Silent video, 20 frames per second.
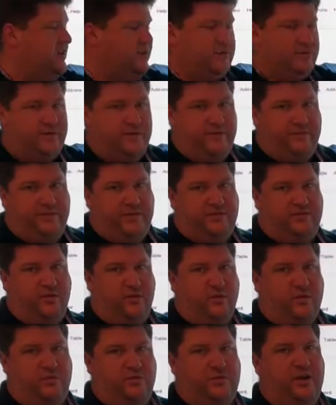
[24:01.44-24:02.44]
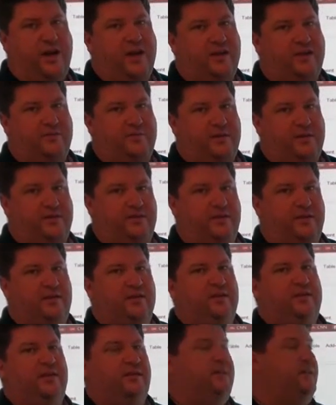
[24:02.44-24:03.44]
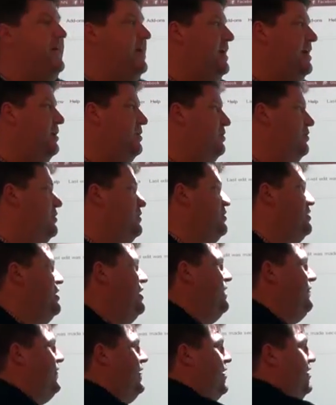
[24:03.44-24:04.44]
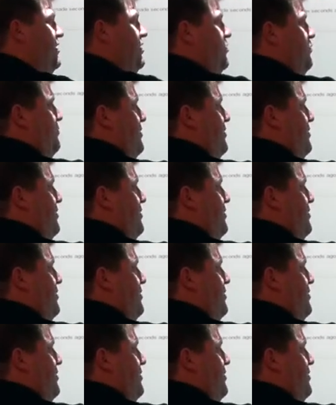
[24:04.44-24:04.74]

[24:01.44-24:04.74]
history of this whole document. Now, if I go